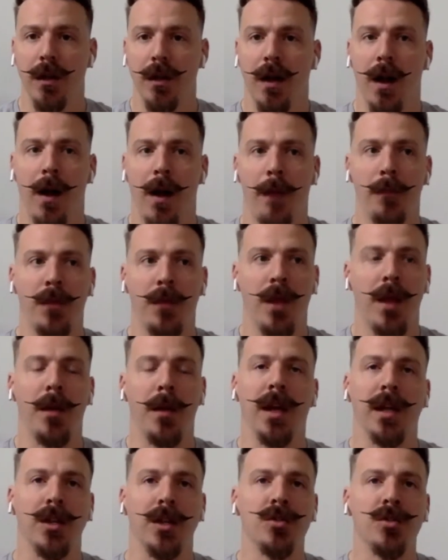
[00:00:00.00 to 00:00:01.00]

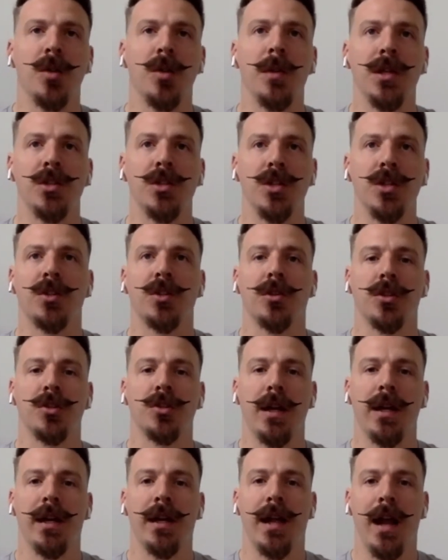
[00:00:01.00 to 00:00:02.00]
It used to be just during
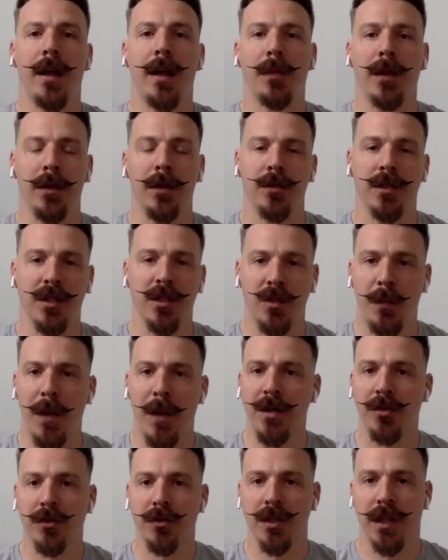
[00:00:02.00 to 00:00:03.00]
training camp, and it was a
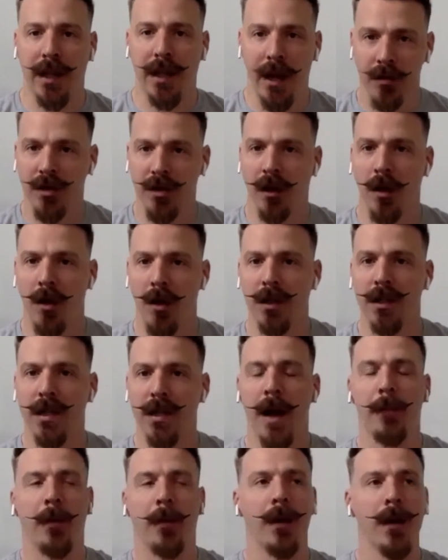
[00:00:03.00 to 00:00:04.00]
specialist thing. I was a long
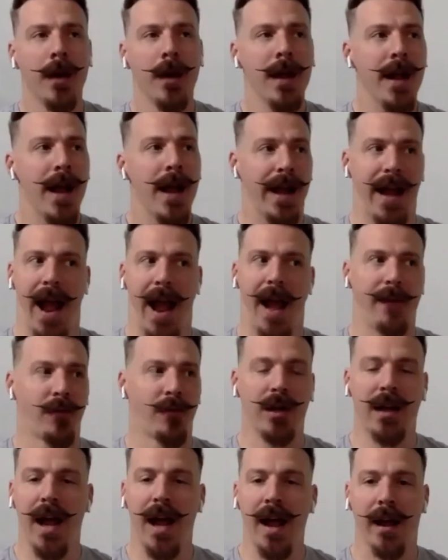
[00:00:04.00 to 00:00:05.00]
snapper, and
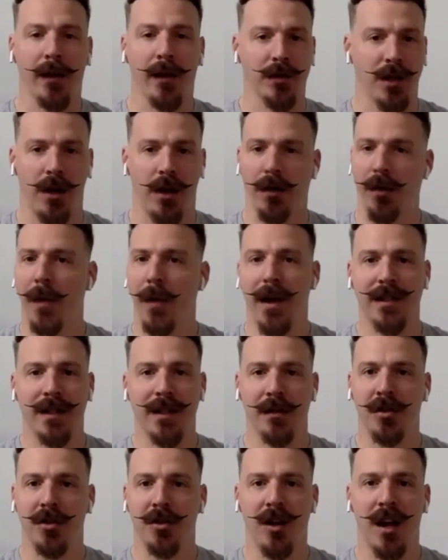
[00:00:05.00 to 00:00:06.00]
every day it was 100
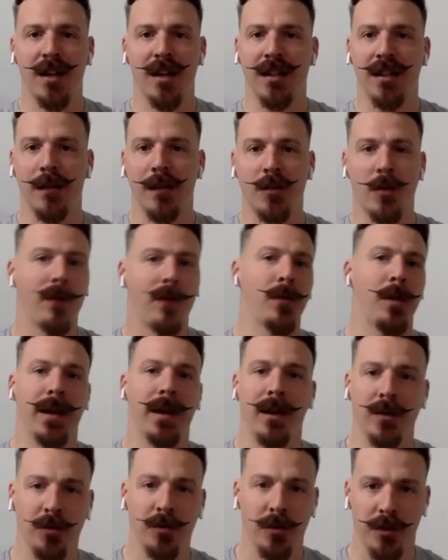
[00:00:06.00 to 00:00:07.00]
biceps and triceps while everybody
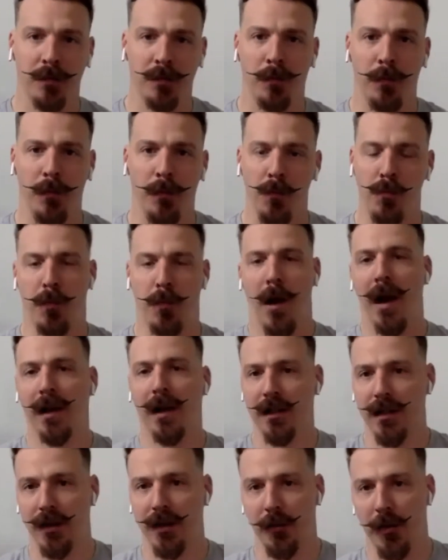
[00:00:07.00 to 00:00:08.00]
else was
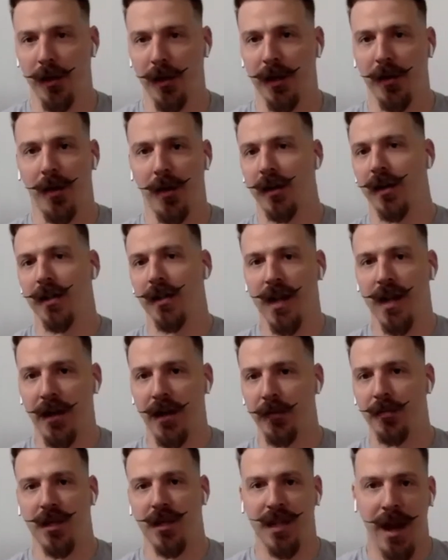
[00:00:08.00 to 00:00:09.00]
practicing and working hard because
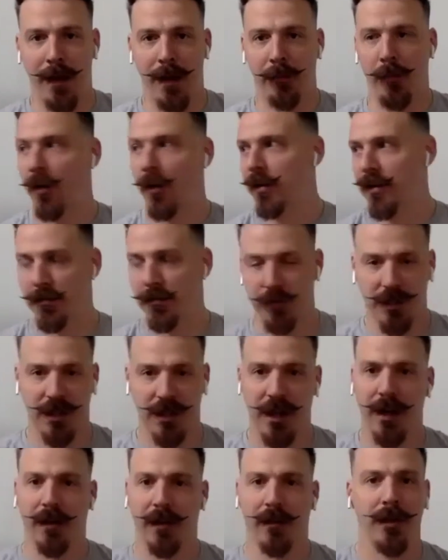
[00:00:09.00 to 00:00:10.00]
I snapped balls and was
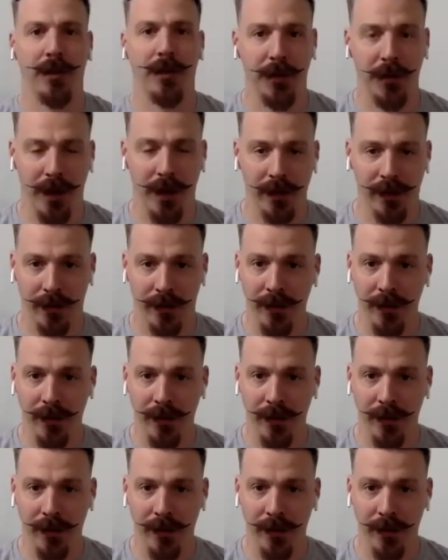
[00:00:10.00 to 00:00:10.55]
standing around doing nothing.